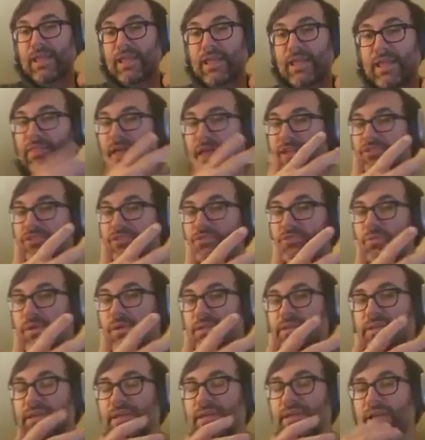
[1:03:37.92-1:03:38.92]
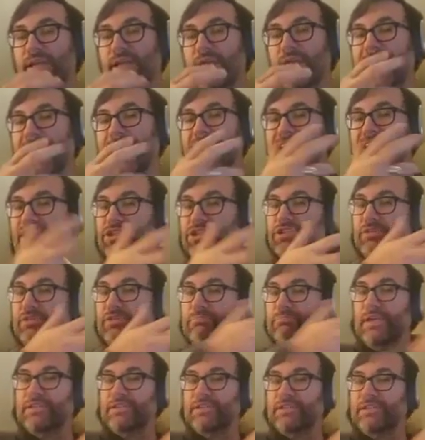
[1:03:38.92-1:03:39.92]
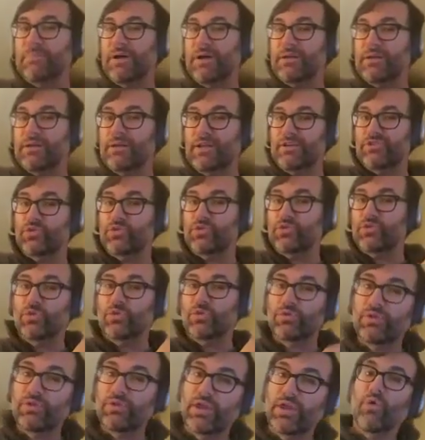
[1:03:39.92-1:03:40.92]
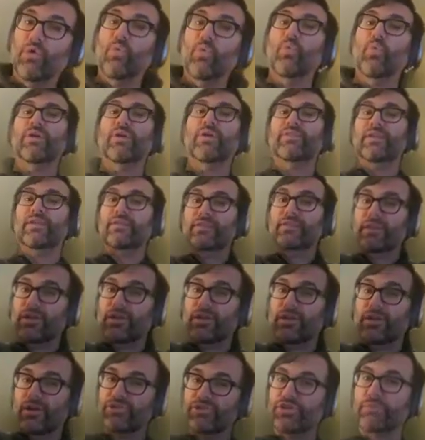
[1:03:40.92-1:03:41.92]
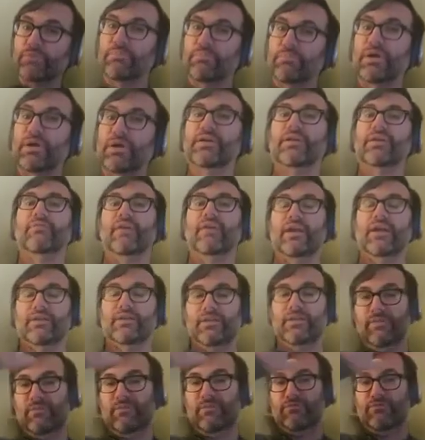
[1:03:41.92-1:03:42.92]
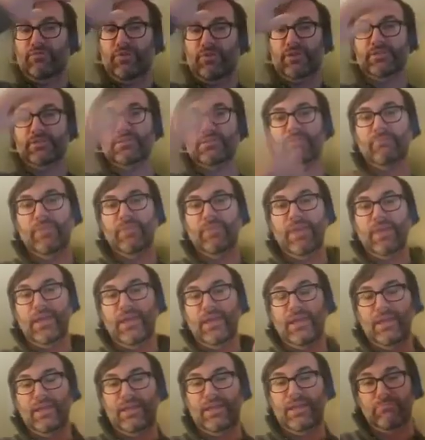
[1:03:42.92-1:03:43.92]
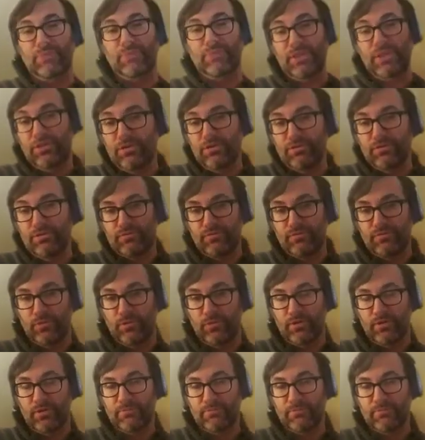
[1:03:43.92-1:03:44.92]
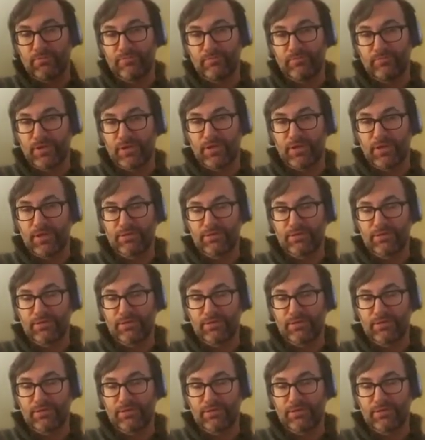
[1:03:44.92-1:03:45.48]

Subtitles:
that's what the agent-based modeling tool within the larger bucket of active inference can be used for, right?